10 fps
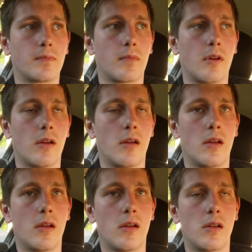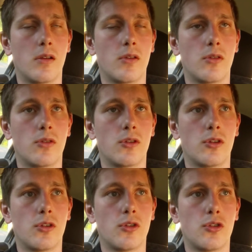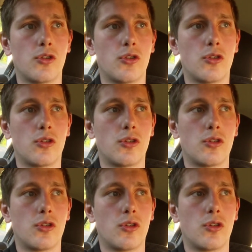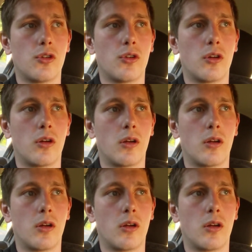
(no one is talking)